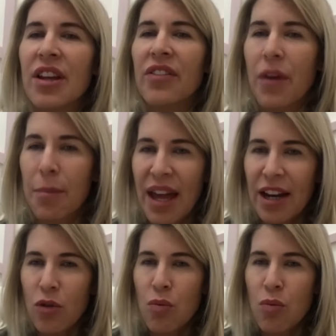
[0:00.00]
from that
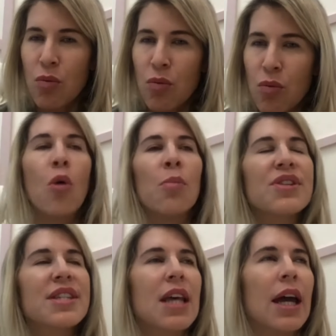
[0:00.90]
ground. It's
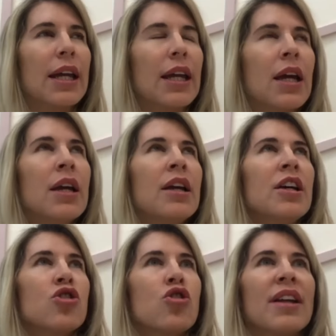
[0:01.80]
almost like
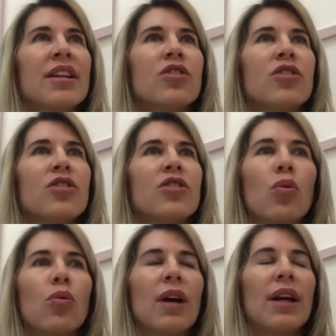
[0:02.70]
trying to
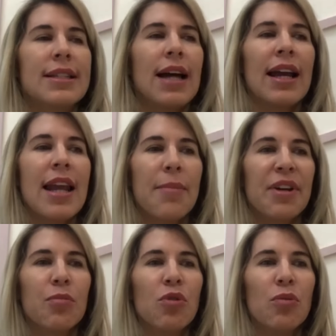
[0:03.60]
do dynamic
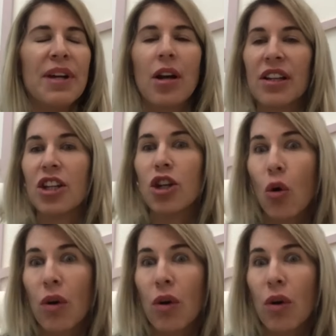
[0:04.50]
movement on a yoga